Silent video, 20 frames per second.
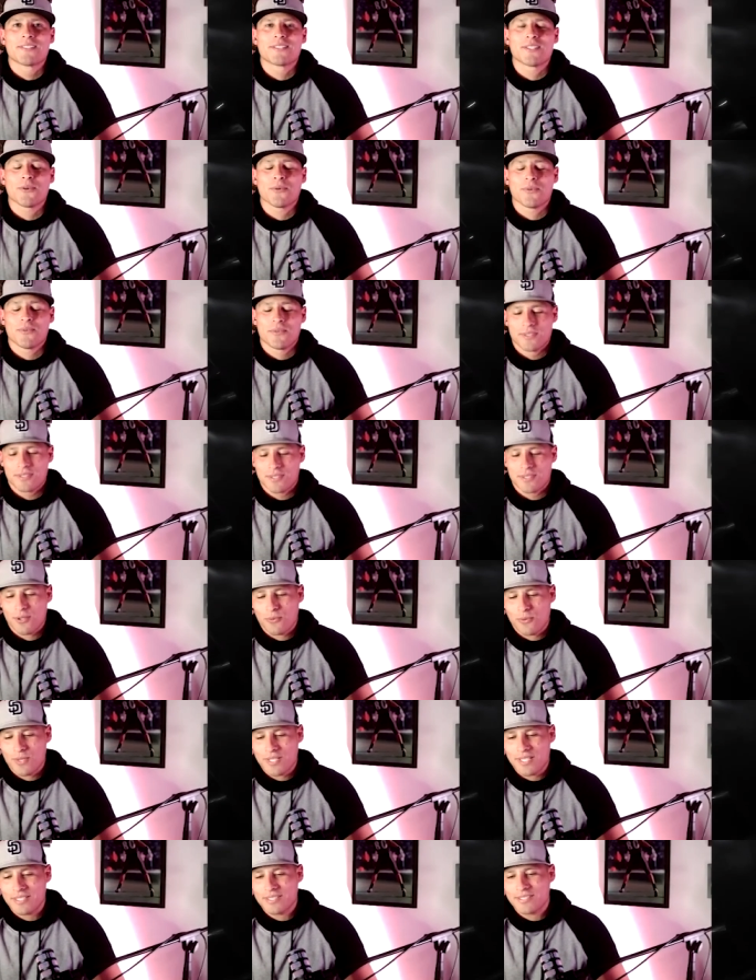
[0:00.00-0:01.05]
so, so
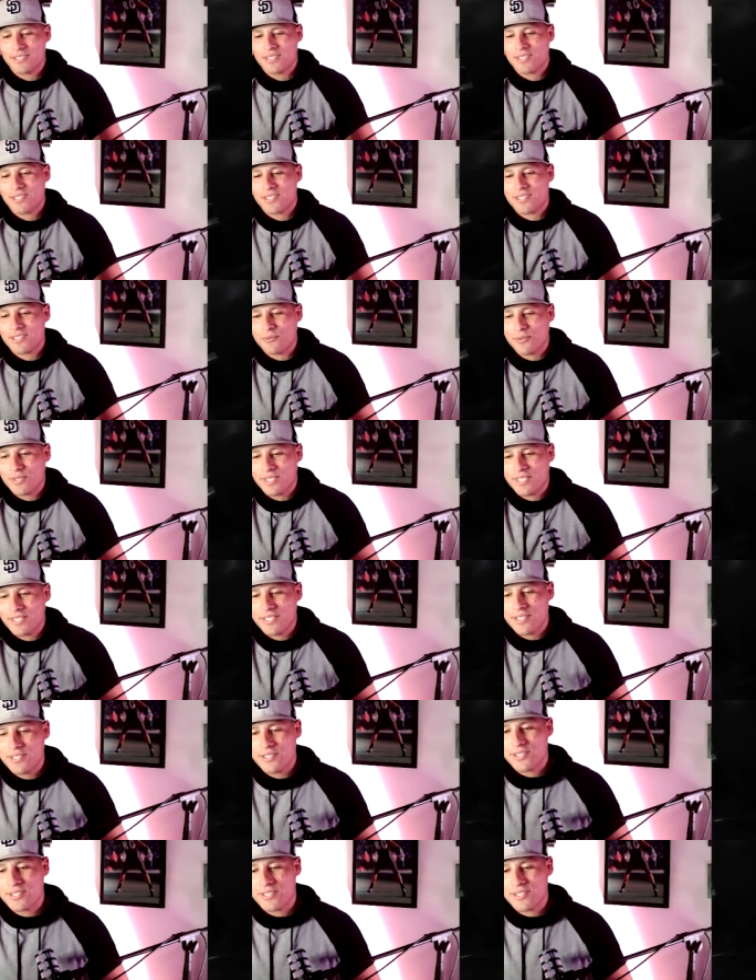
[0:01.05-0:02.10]
what is your what are
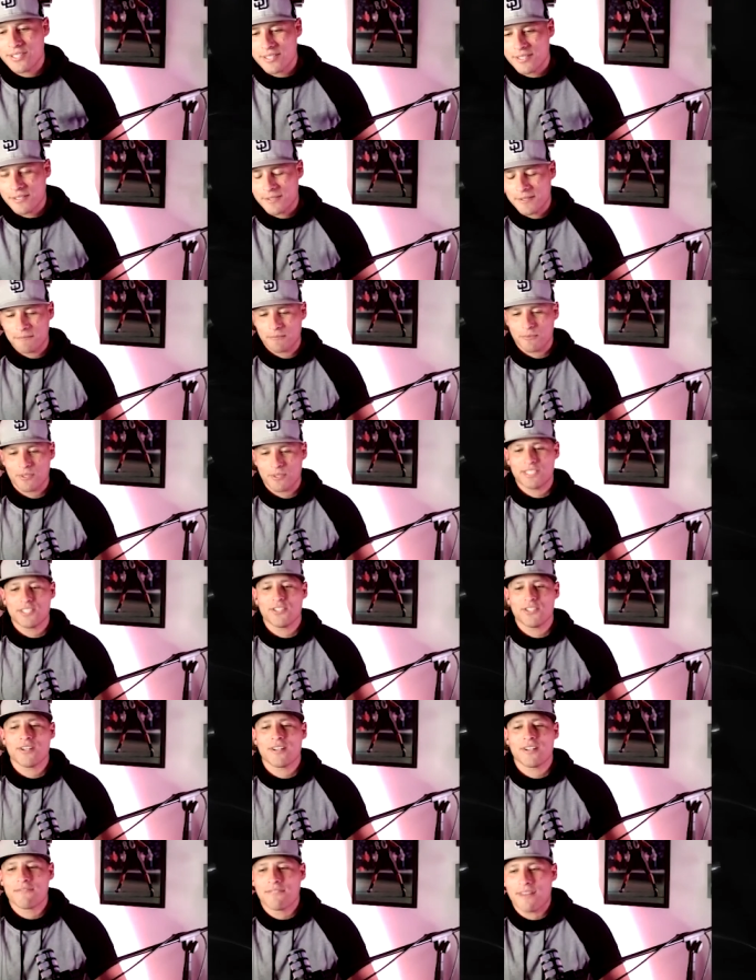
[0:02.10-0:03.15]
your what's
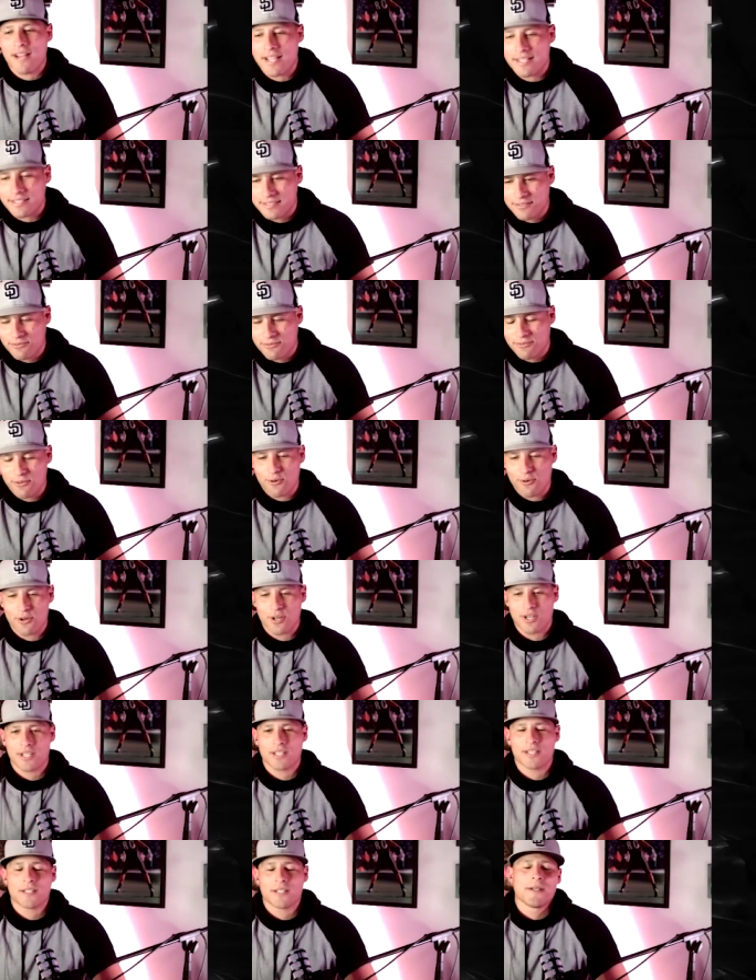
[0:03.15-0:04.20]
your advice
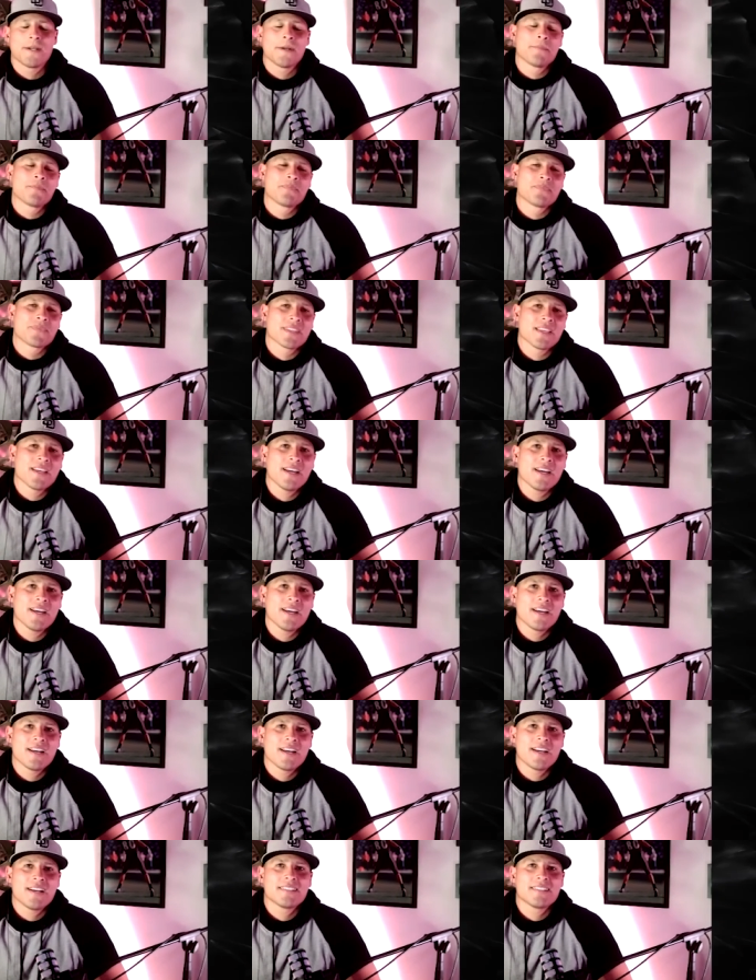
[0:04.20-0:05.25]
for
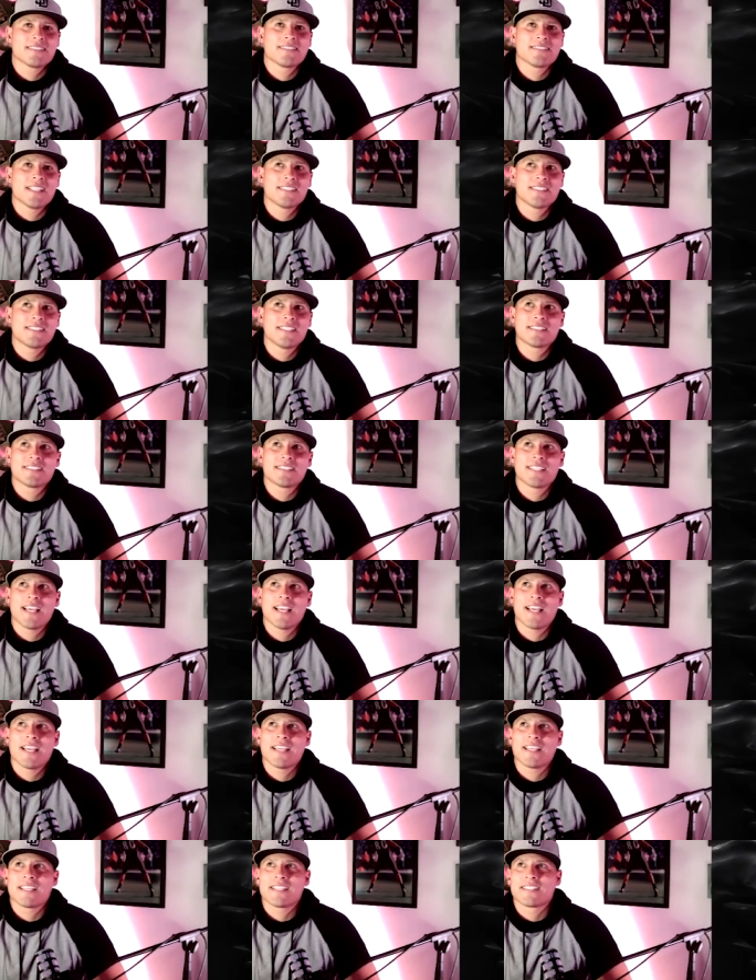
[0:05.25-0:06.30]
uh let's just
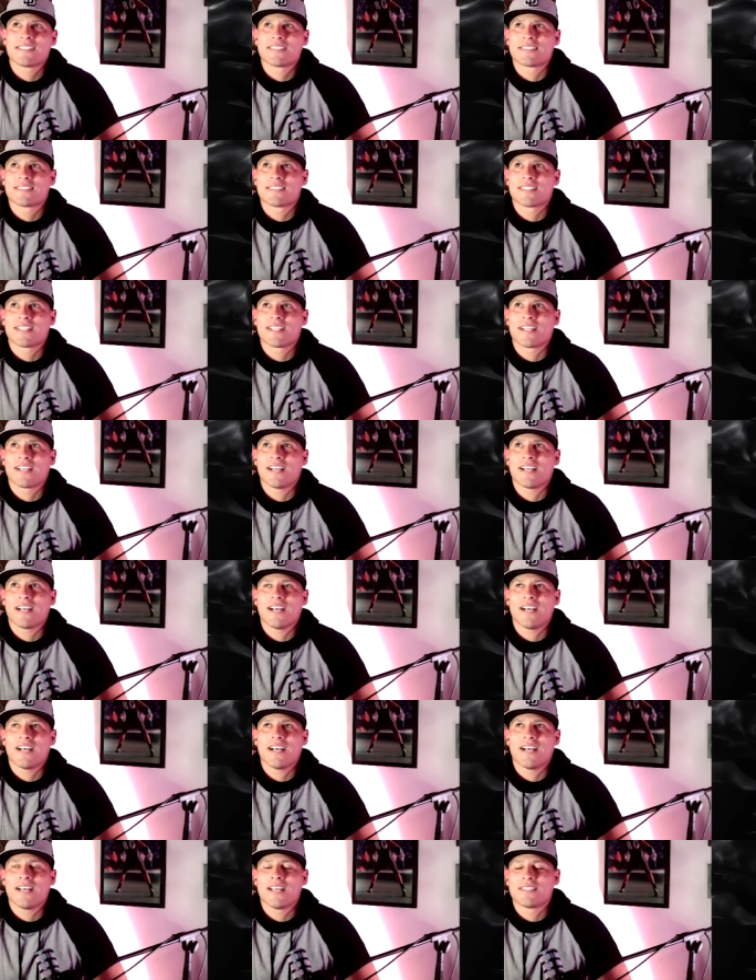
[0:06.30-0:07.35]
say
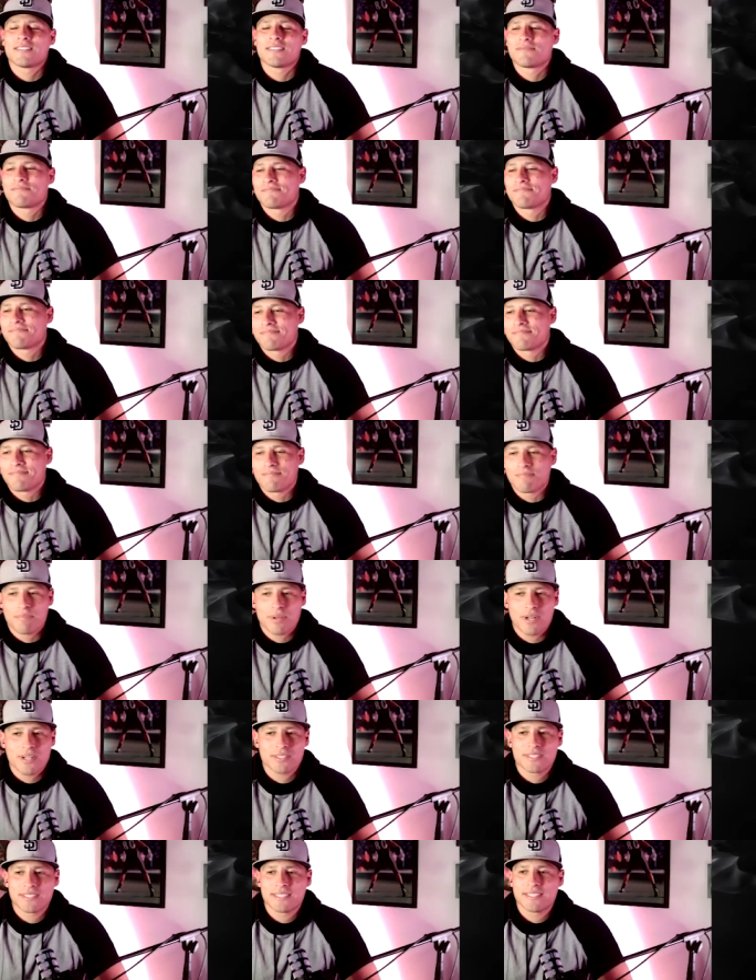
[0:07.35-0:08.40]
a
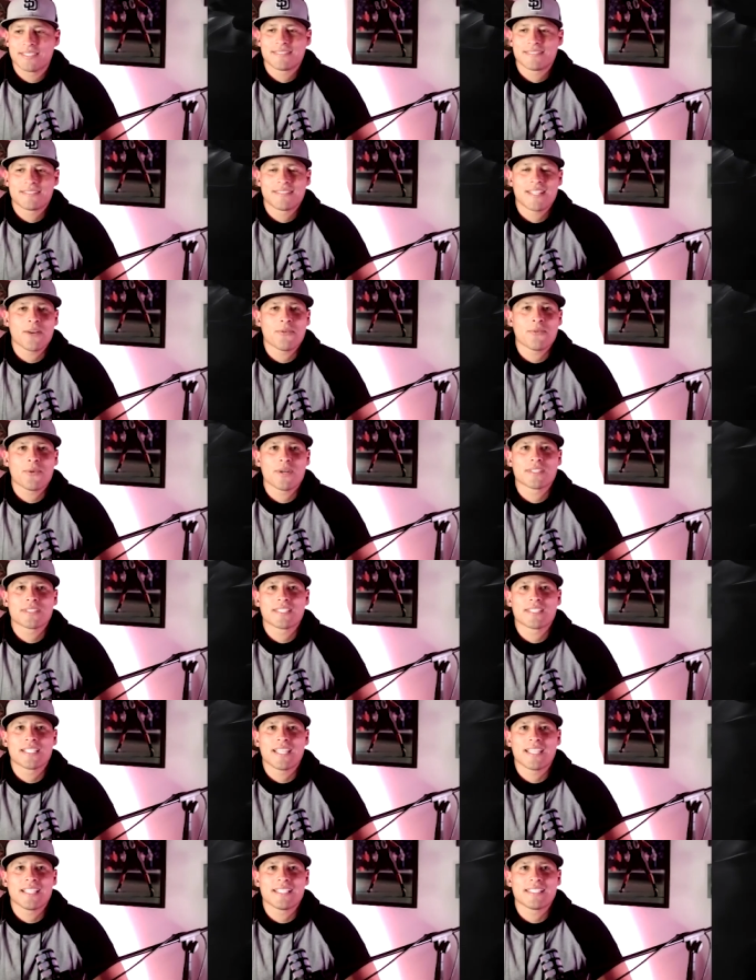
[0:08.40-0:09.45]
person that wants
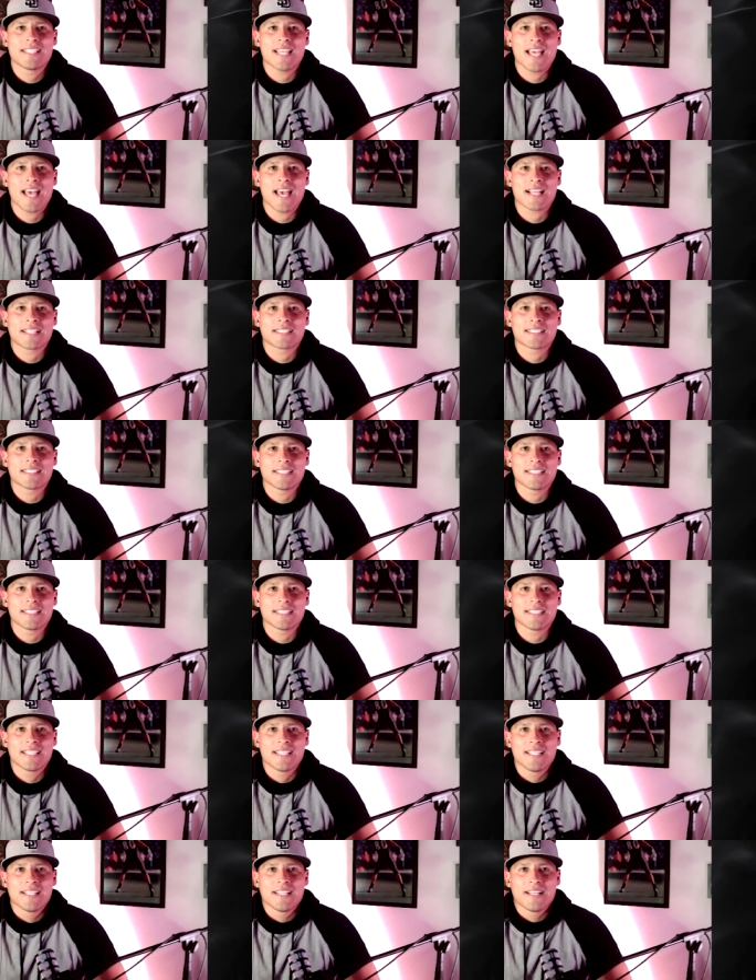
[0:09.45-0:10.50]
to get into acting
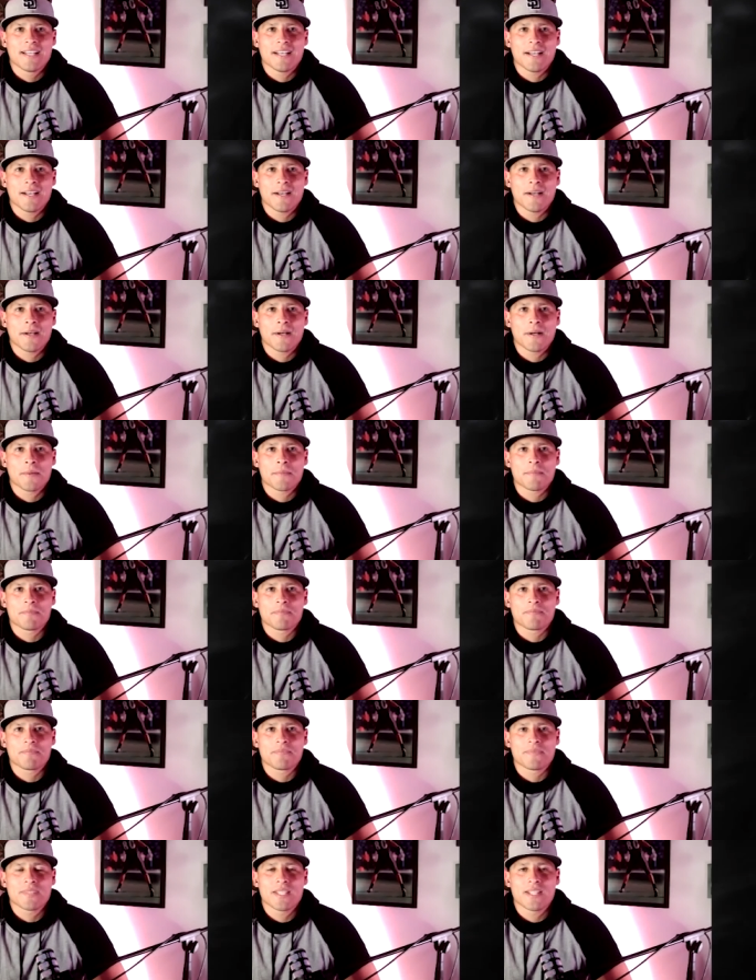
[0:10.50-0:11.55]
um
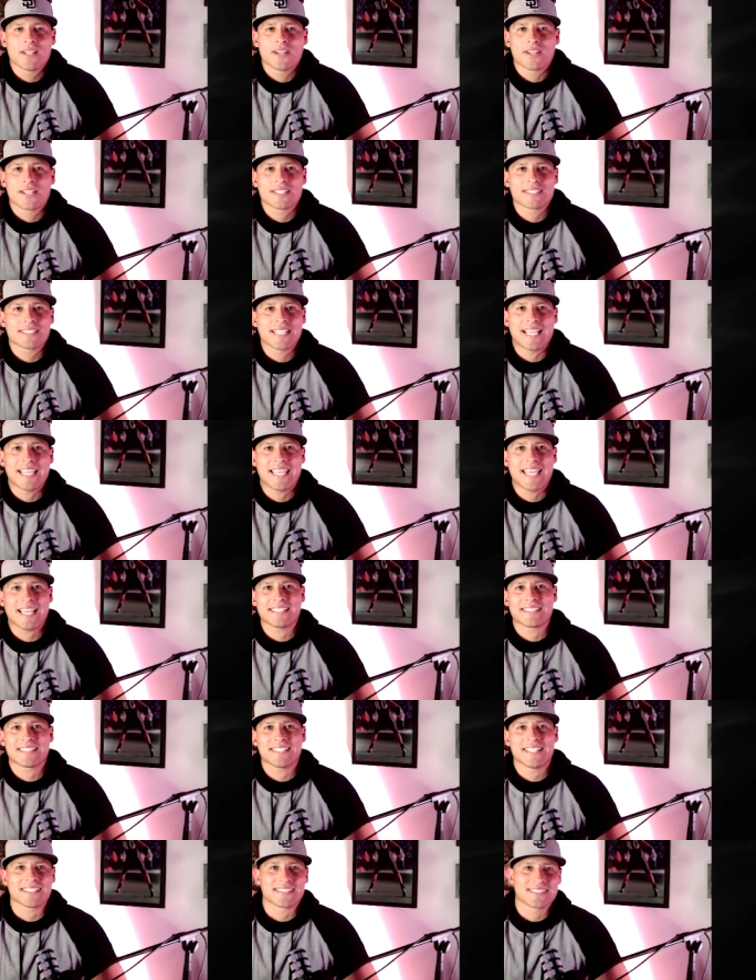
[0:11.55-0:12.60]
you know because they
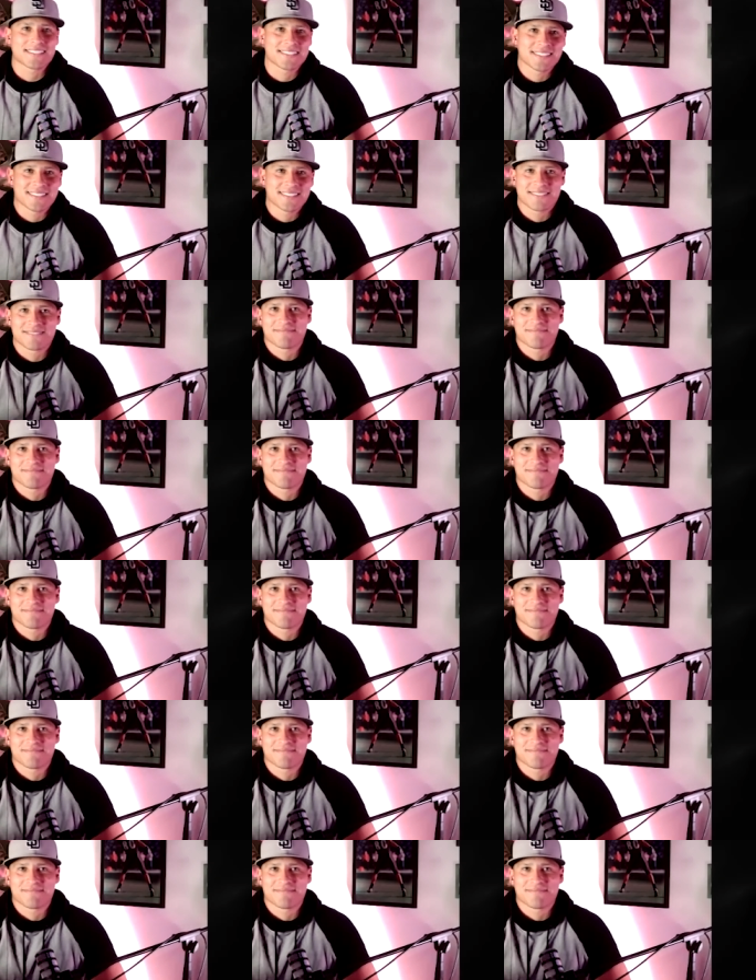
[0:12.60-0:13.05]
can't just